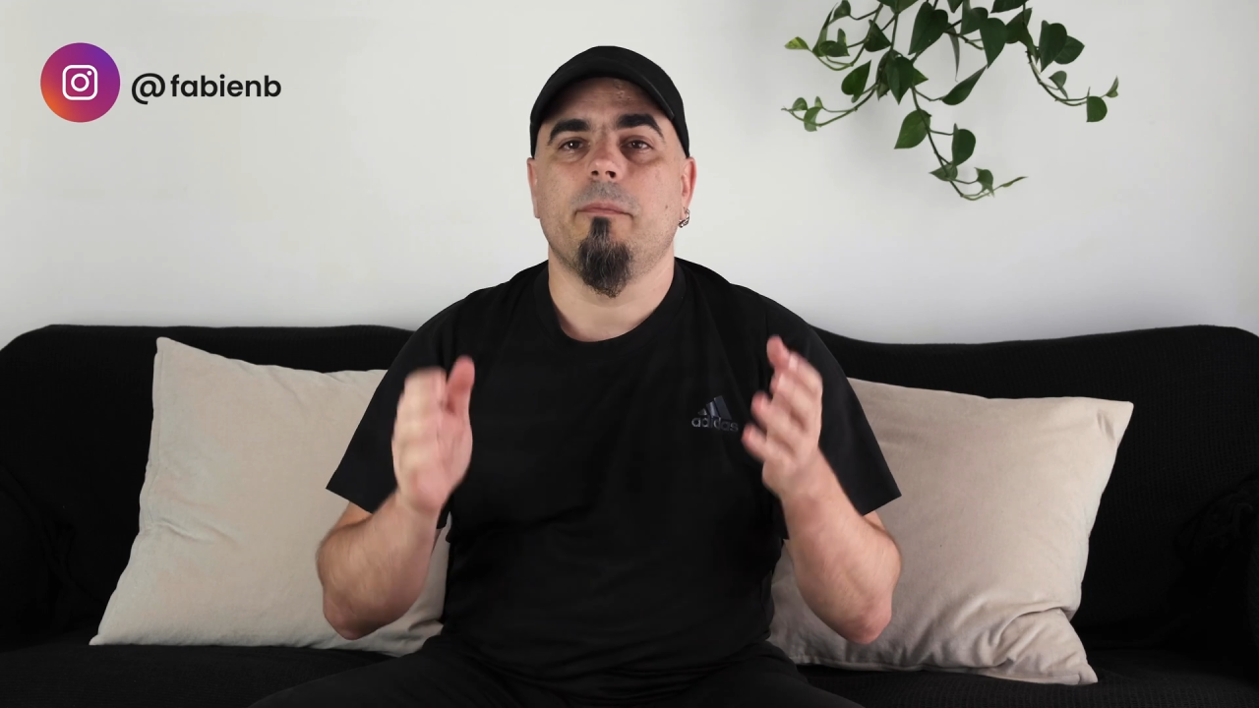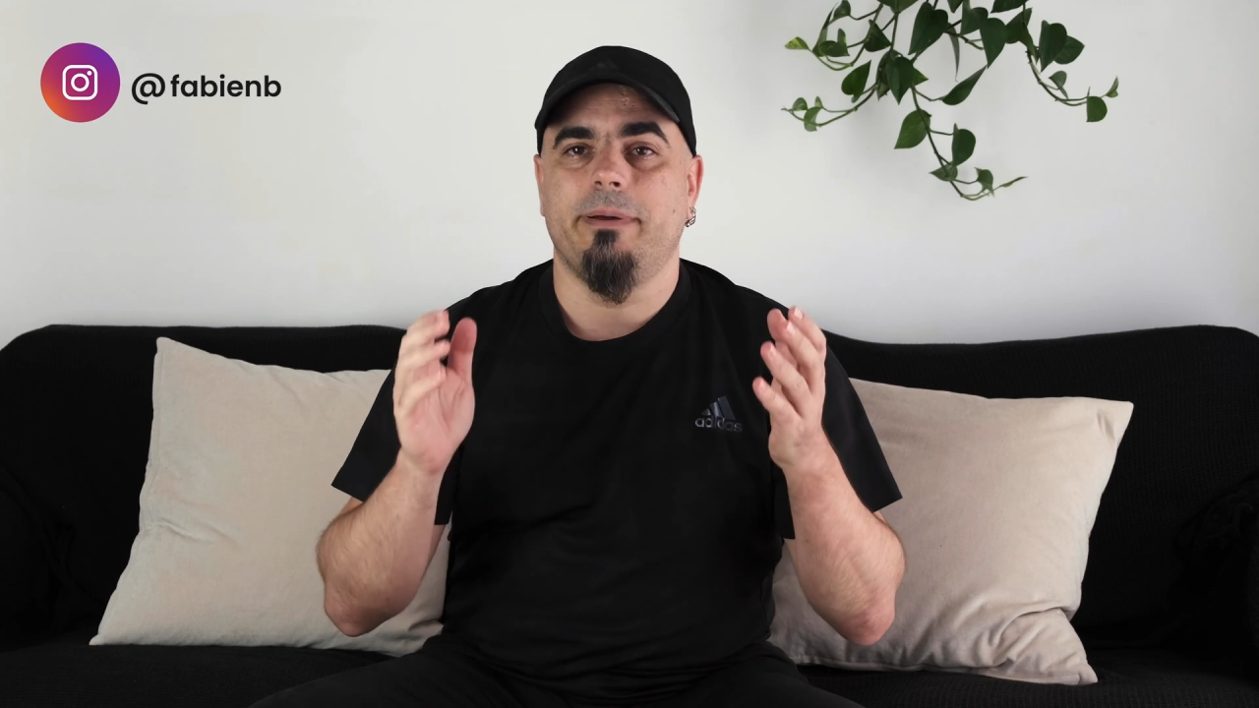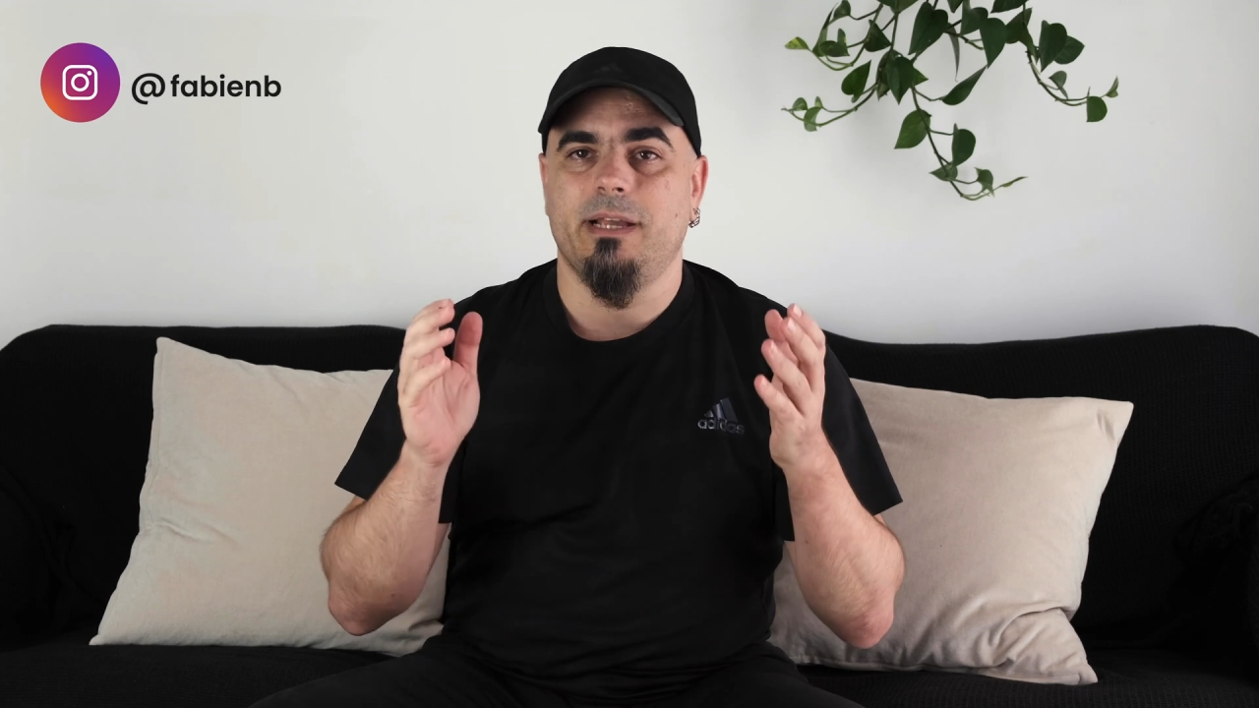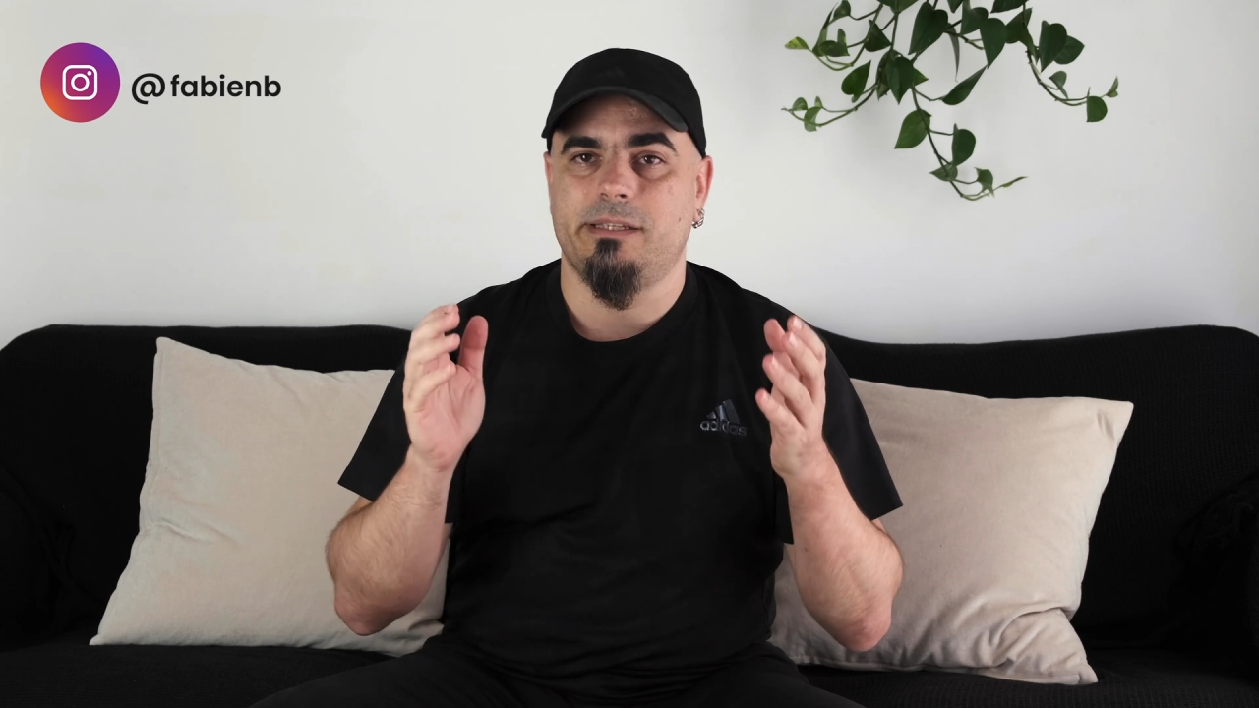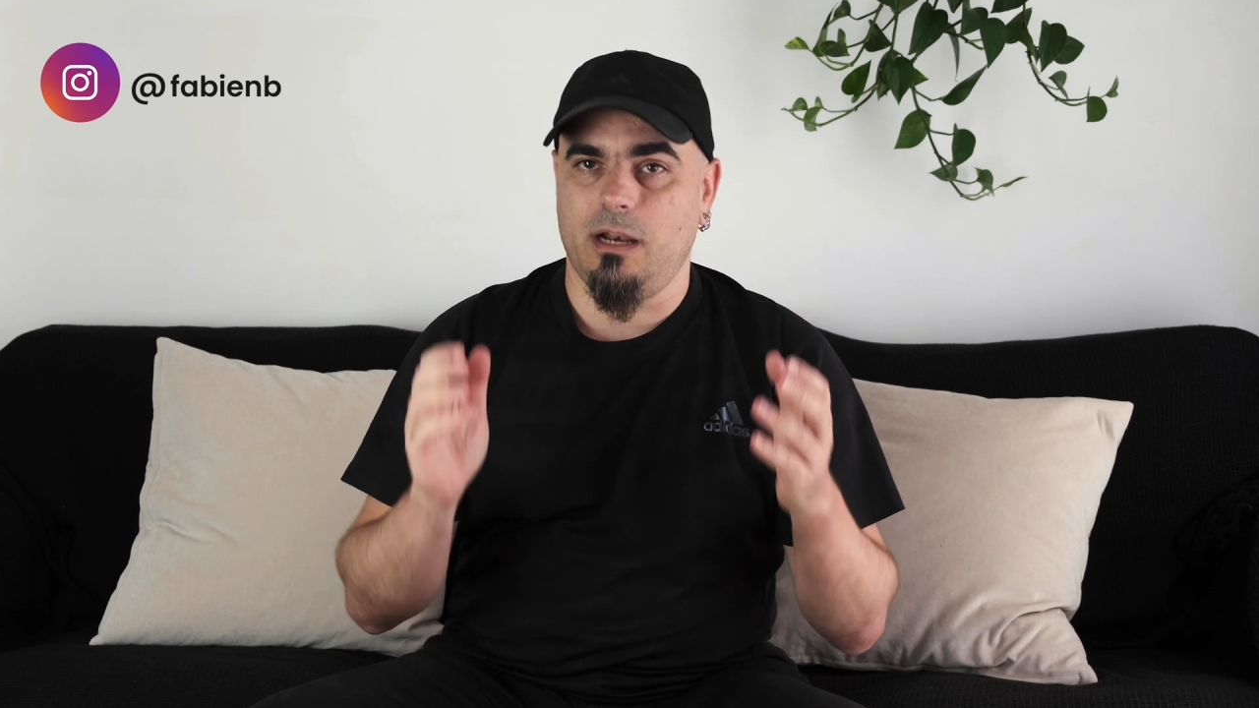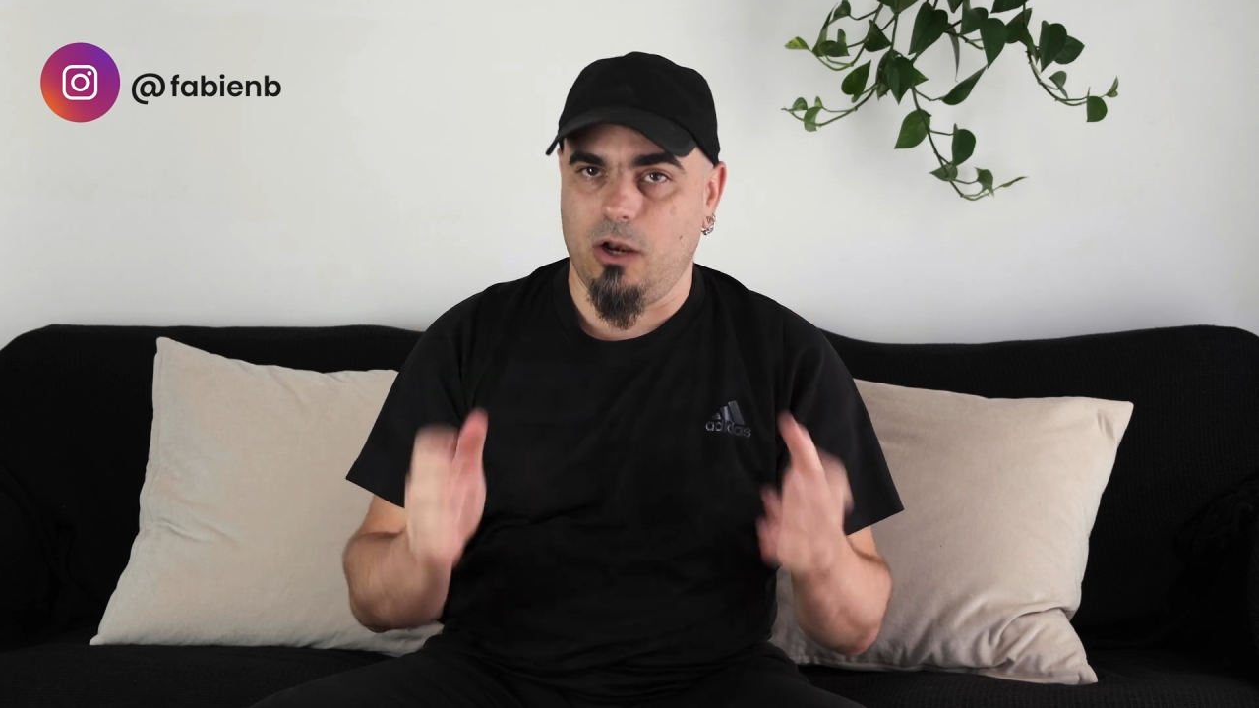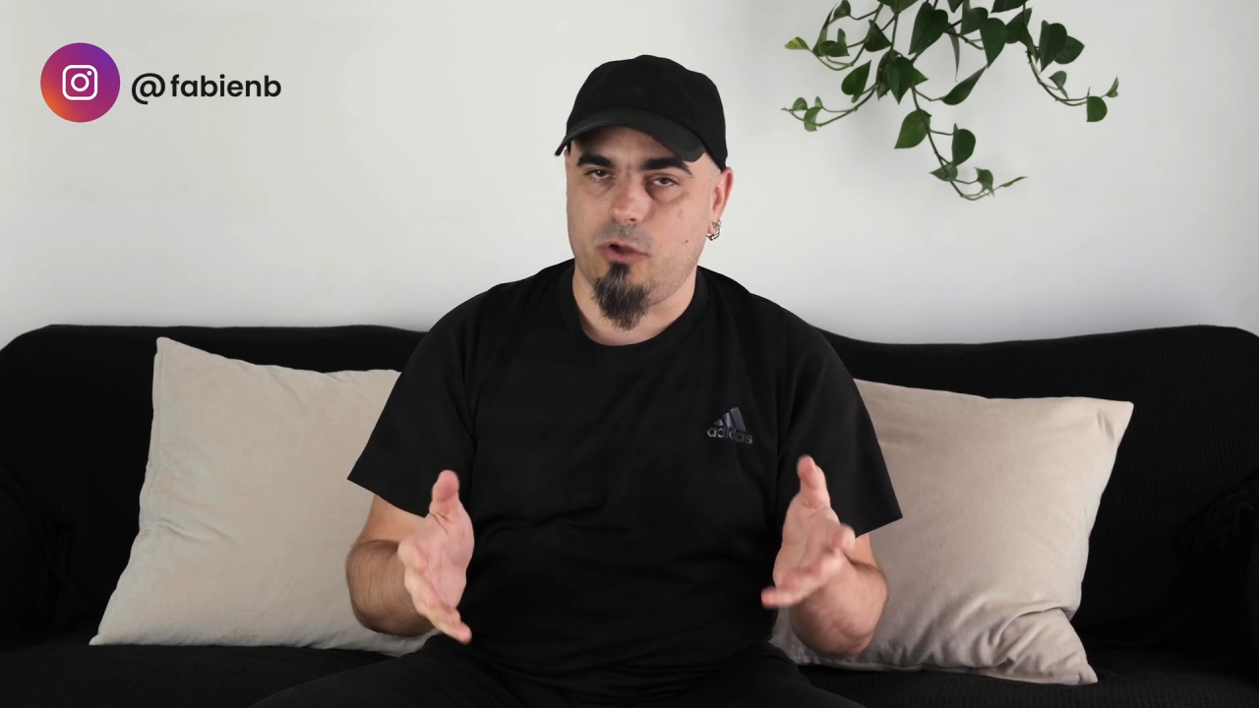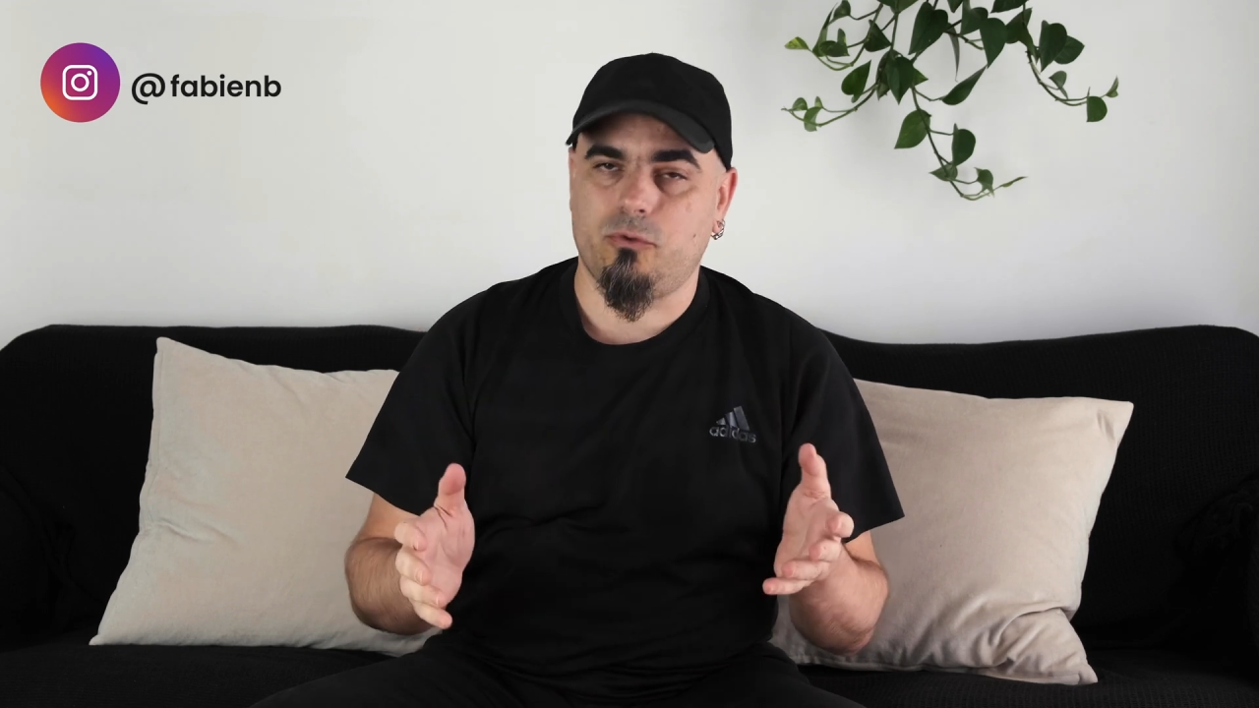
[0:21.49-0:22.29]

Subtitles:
but there's a lot